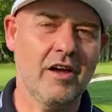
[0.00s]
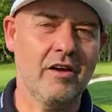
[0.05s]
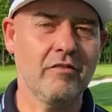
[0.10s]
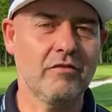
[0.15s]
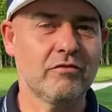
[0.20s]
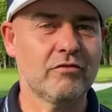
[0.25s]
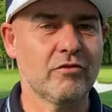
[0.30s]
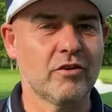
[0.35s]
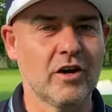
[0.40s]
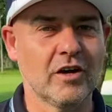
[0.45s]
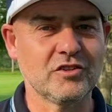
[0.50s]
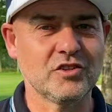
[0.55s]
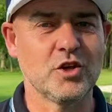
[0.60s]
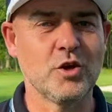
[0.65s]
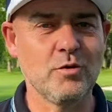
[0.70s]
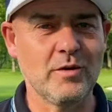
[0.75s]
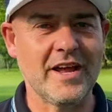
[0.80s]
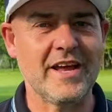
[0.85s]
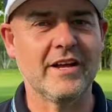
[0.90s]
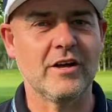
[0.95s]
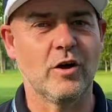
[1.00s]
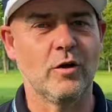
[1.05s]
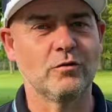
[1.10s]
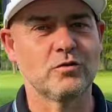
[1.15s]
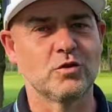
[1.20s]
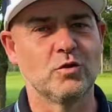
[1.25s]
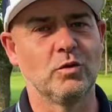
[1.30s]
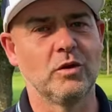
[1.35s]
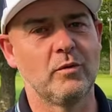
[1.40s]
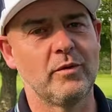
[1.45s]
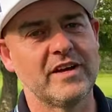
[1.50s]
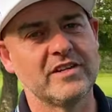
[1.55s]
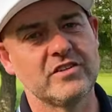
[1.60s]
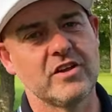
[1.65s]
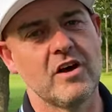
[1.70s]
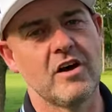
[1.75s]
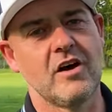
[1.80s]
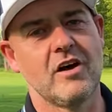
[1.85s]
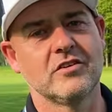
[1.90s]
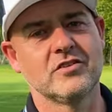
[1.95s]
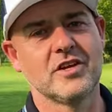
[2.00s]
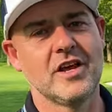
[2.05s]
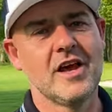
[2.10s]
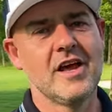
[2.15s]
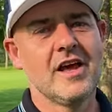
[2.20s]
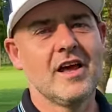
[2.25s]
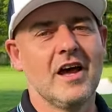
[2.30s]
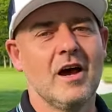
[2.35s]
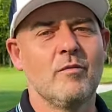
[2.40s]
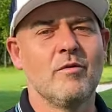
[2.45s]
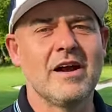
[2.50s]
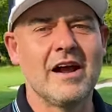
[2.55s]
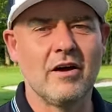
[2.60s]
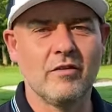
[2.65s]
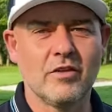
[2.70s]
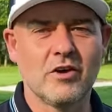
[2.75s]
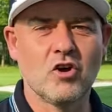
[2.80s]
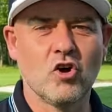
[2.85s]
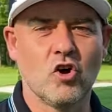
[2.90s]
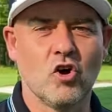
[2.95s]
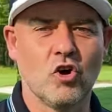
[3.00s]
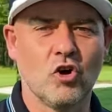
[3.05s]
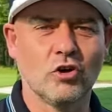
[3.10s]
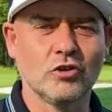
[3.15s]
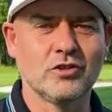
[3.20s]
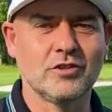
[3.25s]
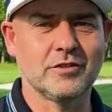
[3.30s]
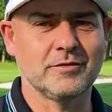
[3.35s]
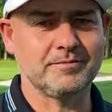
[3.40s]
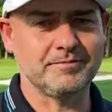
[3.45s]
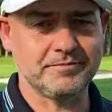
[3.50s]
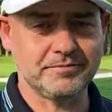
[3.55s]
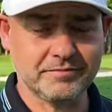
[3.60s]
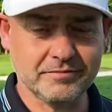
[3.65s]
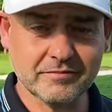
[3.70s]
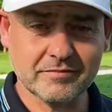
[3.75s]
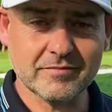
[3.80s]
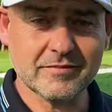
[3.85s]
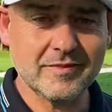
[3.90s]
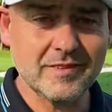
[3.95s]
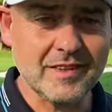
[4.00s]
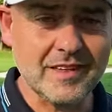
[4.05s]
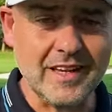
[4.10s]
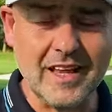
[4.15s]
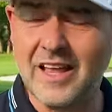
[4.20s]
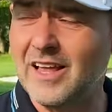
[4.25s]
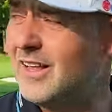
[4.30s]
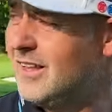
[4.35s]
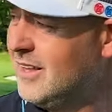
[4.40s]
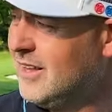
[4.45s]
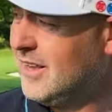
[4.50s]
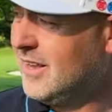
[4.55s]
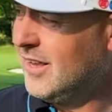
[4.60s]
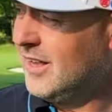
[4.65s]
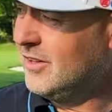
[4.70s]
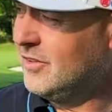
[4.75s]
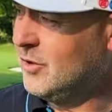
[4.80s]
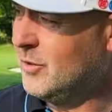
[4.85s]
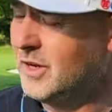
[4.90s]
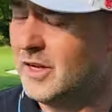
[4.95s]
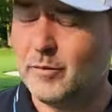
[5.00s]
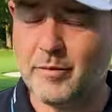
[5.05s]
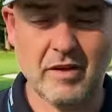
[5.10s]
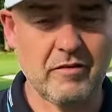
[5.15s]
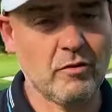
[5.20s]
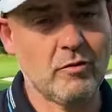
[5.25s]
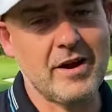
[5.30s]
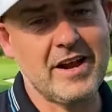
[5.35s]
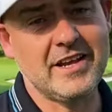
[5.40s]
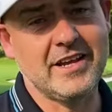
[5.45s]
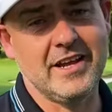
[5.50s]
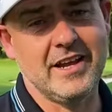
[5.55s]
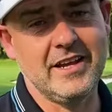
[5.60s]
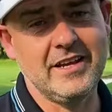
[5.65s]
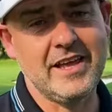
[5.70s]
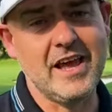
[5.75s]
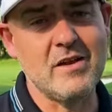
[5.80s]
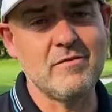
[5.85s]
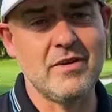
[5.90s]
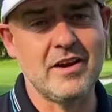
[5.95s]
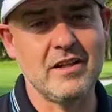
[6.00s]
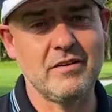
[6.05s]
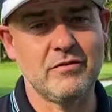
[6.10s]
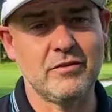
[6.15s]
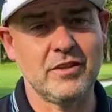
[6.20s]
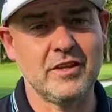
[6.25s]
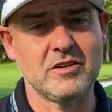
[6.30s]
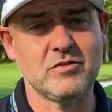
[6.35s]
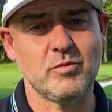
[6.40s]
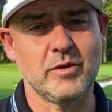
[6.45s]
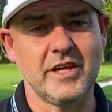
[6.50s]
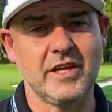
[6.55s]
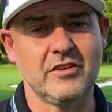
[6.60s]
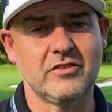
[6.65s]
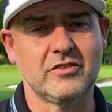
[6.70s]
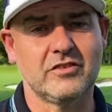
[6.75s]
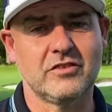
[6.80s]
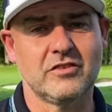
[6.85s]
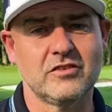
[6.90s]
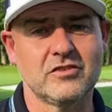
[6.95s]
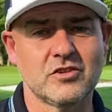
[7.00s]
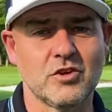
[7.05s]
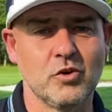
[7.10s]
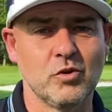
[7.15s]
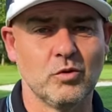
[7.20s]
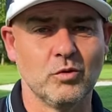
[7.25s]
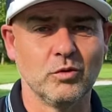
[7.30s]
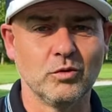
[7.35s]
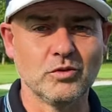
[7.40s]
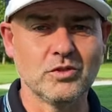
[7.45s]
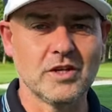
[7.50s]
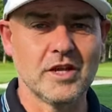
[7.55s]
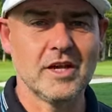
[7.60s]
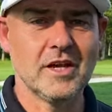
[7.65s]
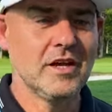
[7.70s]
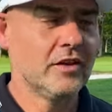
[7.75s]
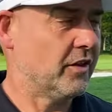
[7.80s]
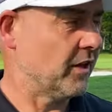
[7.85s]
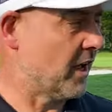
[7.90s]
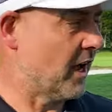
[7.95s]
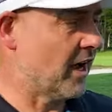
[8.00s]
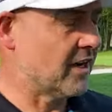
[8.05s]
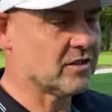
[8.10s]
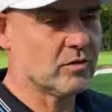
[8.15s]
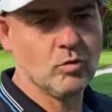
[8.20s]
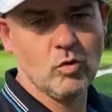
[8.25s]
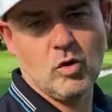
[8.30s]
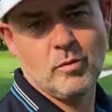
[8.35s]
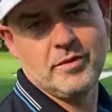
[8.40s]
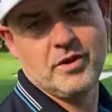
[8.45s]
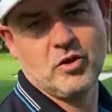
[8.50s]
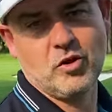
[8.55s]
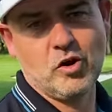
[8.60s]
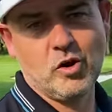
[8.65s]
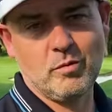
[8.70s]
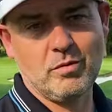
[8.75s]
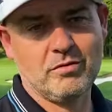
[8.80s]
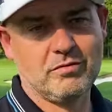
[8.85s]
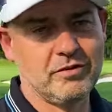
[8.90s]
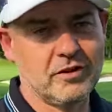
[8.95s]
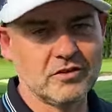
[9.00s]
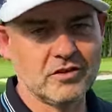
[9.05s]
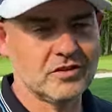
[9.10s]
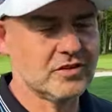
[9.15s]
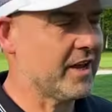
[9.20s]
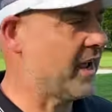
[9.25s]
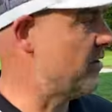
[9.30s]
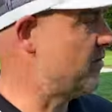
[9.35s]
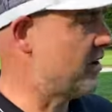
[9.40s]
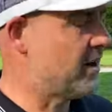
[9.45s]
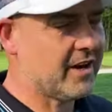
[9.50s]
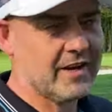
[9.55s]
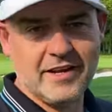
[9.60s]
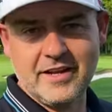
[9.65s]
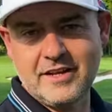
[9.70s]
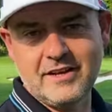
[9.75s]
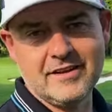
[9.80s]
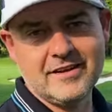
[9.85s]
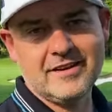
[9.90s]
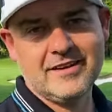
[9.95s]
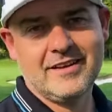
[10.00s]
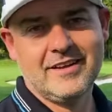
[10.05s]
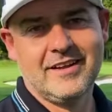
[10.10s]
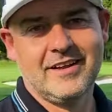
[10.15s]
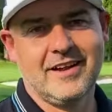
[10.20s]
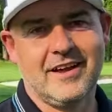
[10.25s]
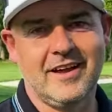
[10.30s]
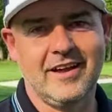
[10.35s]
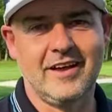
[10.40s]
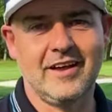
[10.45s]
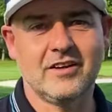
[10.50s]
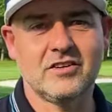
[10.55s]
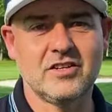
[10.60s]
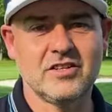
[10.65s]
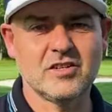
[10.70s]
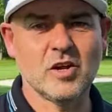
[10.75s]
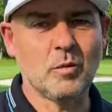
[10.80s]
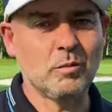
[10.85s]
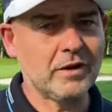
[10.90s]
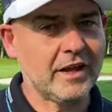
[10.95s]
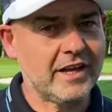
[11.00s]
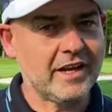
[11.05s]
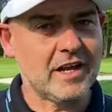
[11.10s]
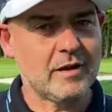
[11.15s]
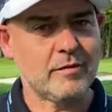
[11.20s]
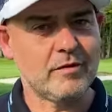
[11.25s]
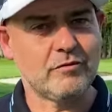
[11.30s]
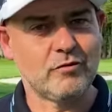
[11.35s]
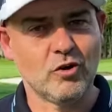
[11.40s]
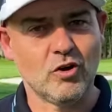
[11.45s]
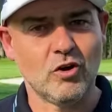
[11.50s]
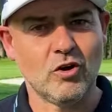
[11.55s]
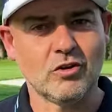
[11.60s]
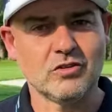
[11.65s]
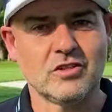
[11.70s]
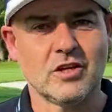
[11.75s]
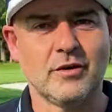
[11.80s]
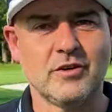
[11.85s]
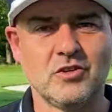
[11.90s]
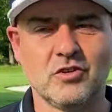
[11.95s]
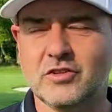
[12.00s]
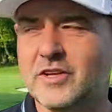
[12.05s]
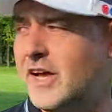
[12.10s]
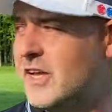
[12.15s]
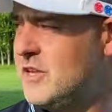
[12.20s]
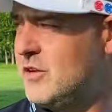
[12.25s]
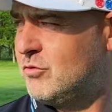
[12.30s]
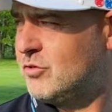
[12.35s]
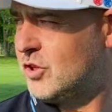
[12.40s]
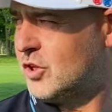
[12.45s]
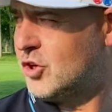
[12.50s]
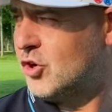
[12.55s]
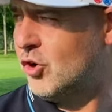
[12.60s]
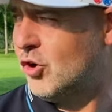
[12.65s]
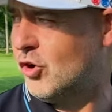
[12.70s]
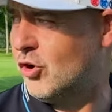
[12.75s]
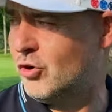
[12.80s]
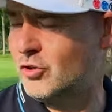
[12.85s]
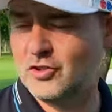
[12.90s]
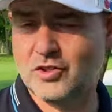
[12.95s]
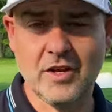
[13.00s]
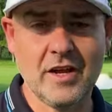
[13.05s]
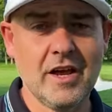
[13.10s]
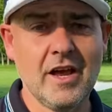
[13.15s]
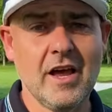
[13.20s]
for our 2-day golf school at West Harts, and we're out on the course doing a little bit of a recce, getting ready for this week's schools. The guys are warming up, Fozza's getting ready because he's not played here before, so he's just getting used to the course.